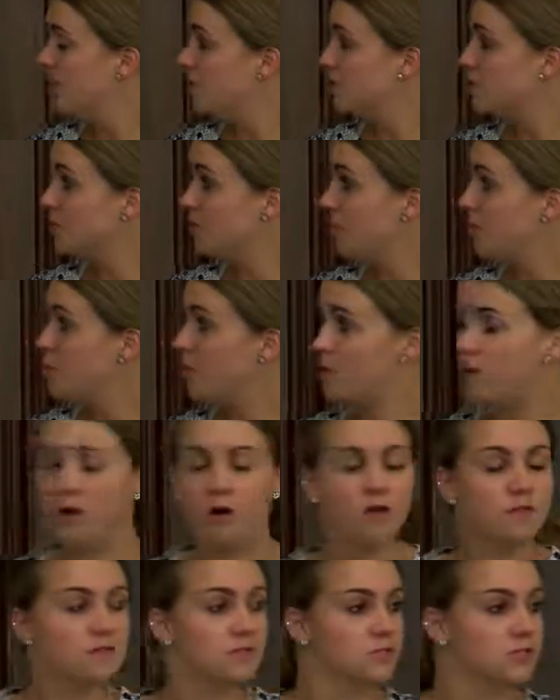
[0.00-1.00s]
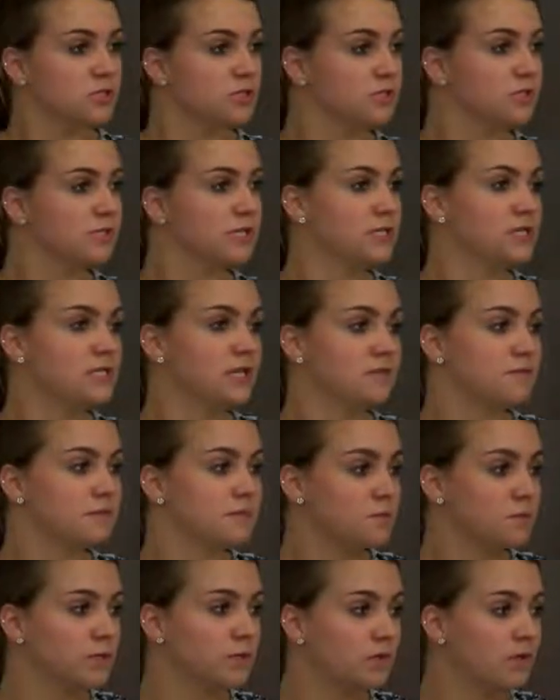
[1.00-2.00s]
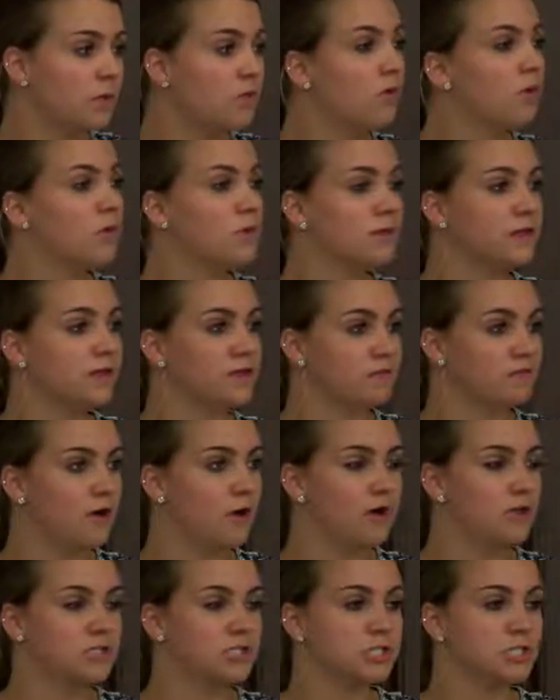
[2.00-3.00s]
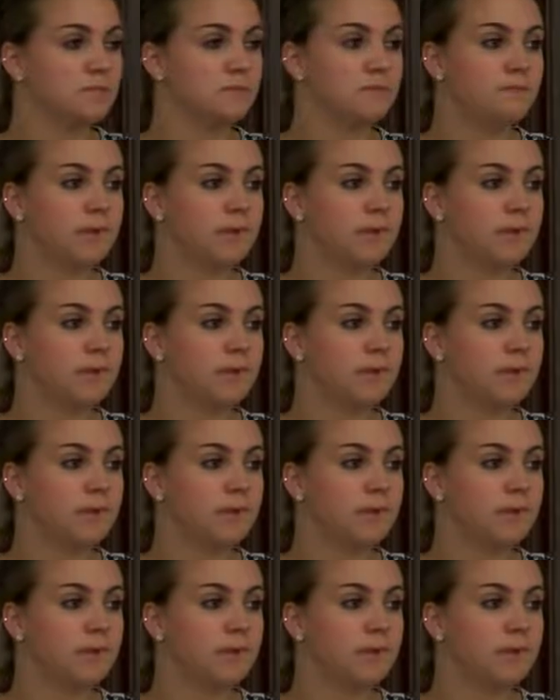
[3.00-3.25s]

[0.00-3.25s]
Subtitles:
So all the surgery and stuff was really cool with nephrology,